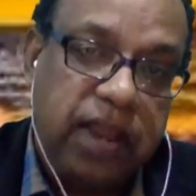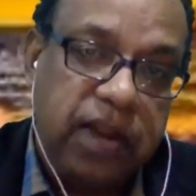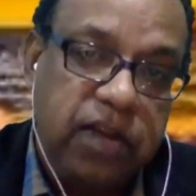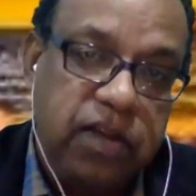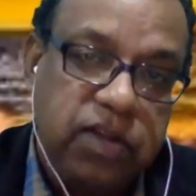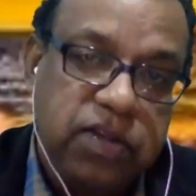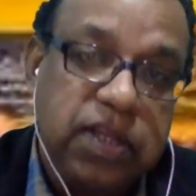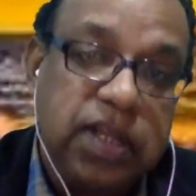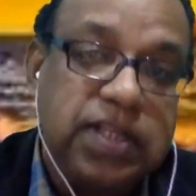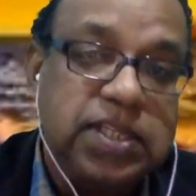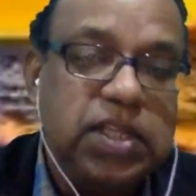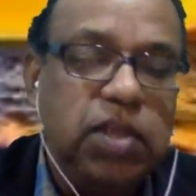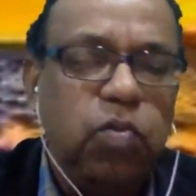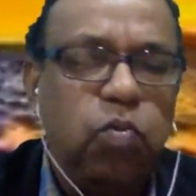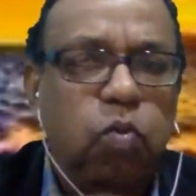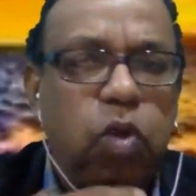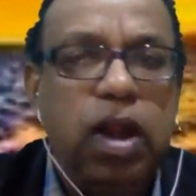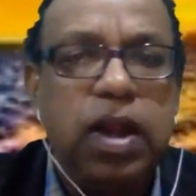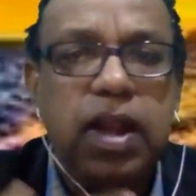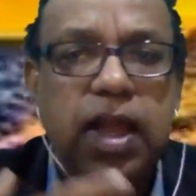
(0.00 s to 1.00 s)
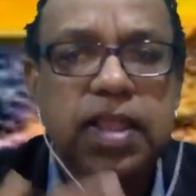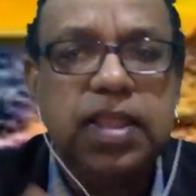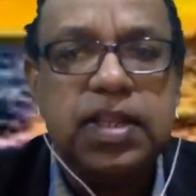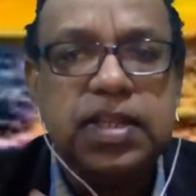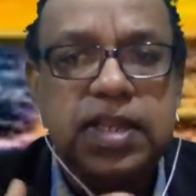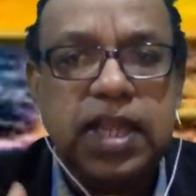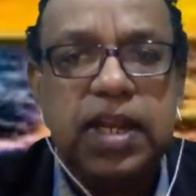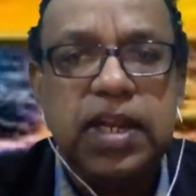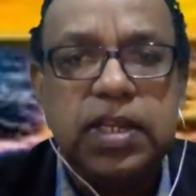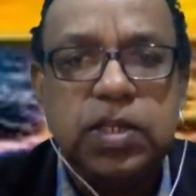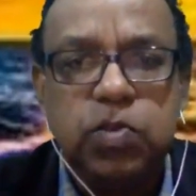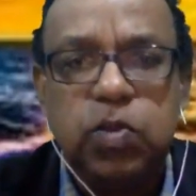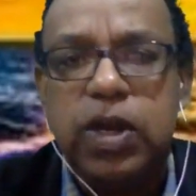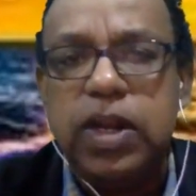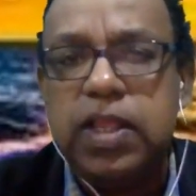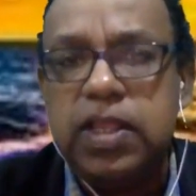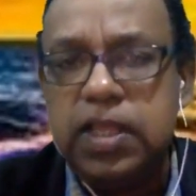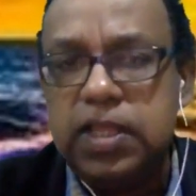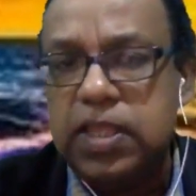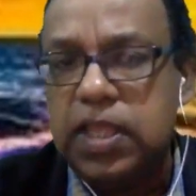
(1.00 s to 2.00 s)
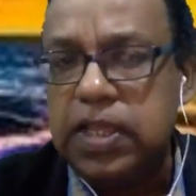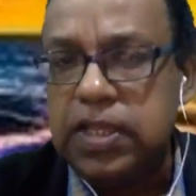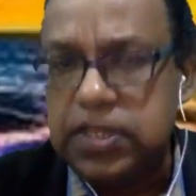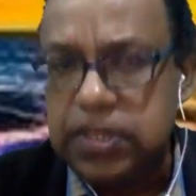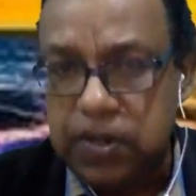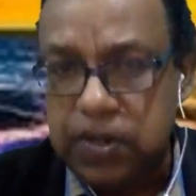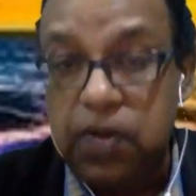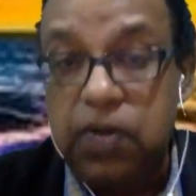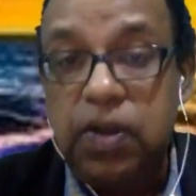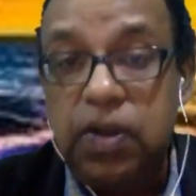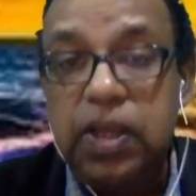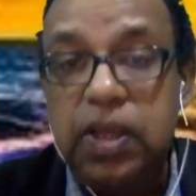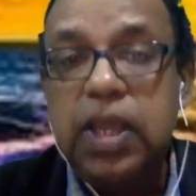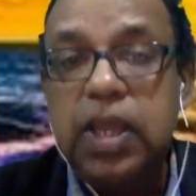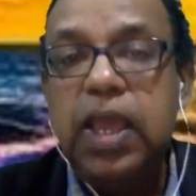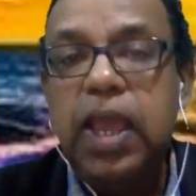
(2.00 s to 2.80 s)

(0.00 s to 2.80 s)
at yourself and see what are the talents what are the things you know